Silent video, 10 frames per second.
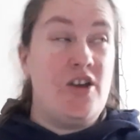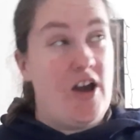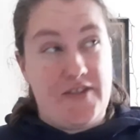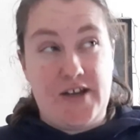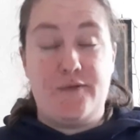
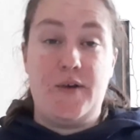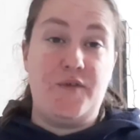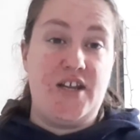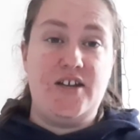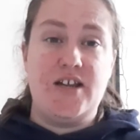I think
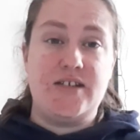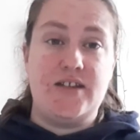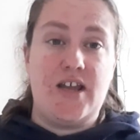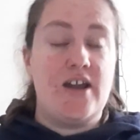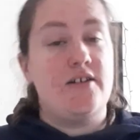15 years in
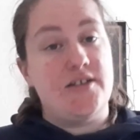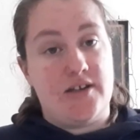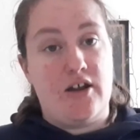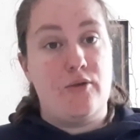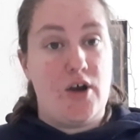the end,
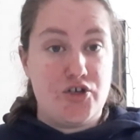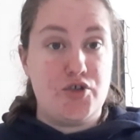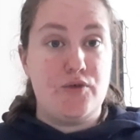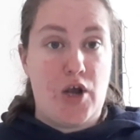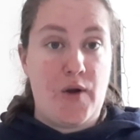so I
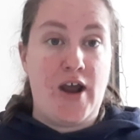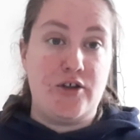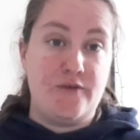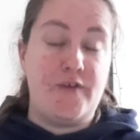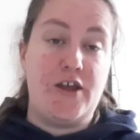do know how
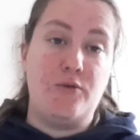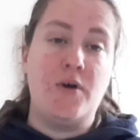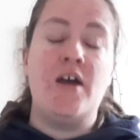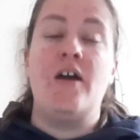you feel,